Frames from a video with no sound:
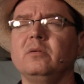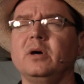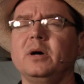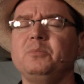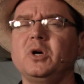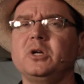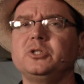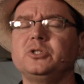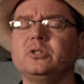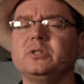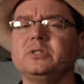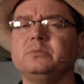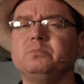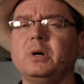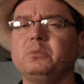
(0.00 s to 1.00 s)
I'm not sure,
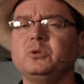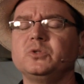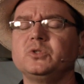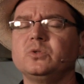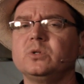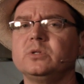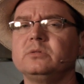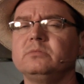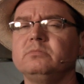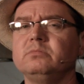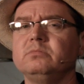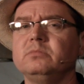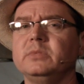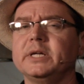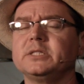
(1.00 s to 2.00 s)
is bubble sort
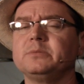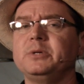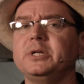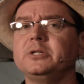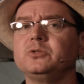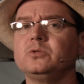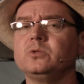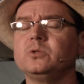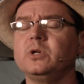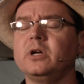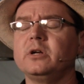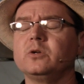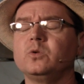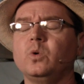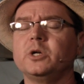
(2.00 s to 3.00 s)
exponential or not,
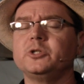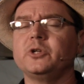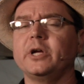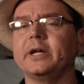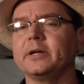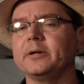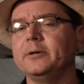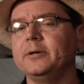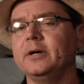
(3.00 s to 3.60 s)
or quadratic?